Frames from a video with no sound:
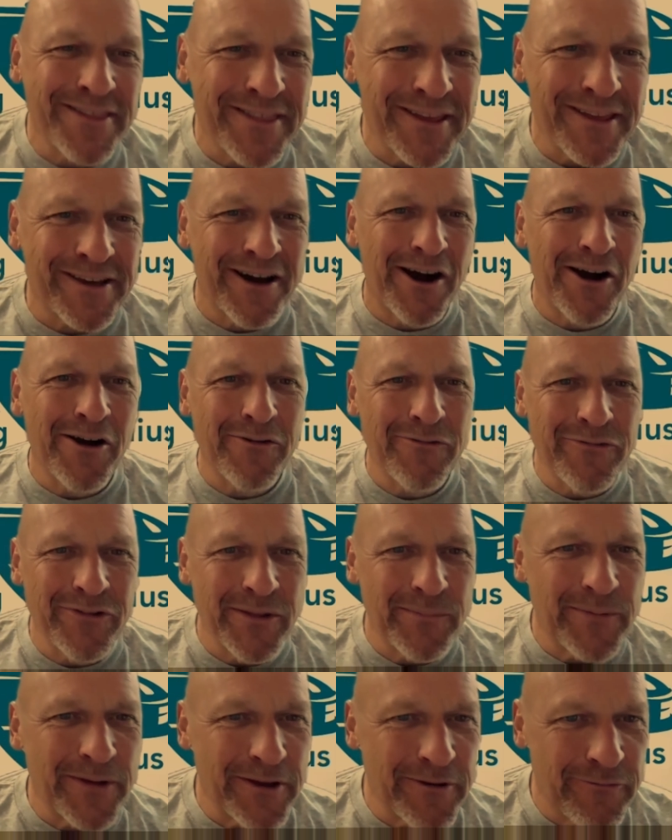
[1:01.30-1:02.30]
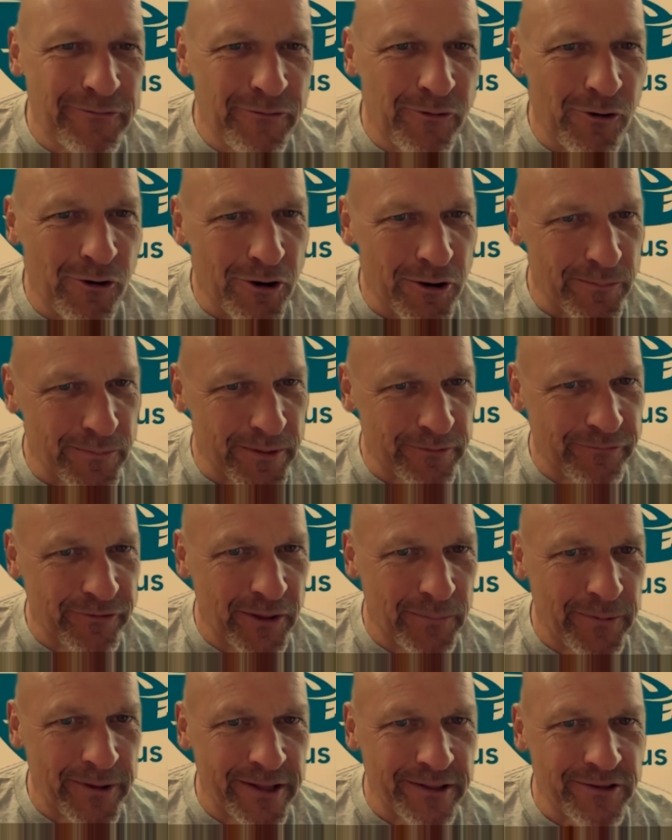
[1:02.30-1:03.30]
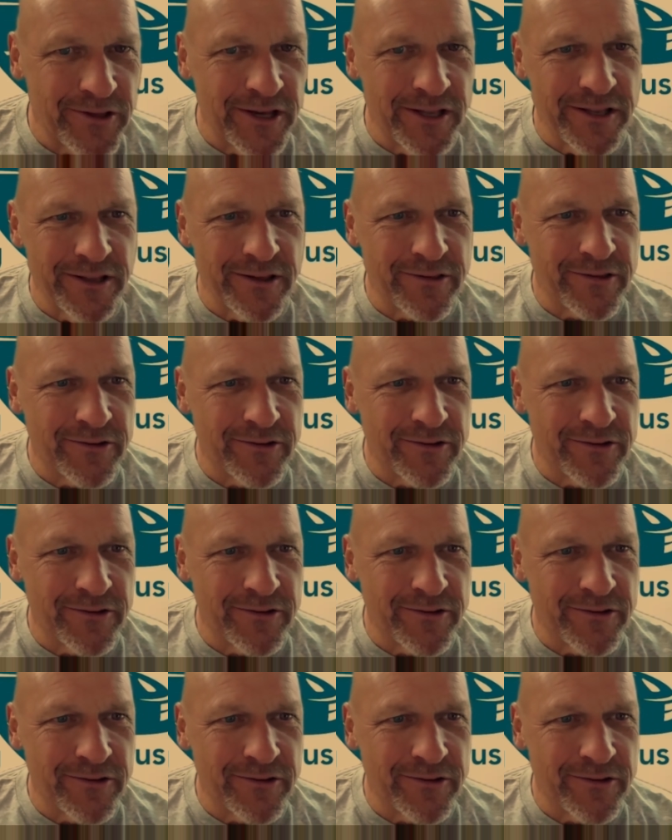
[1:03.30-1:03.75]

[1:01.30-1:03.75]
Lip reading: the car flipping forum, the Flipping Genius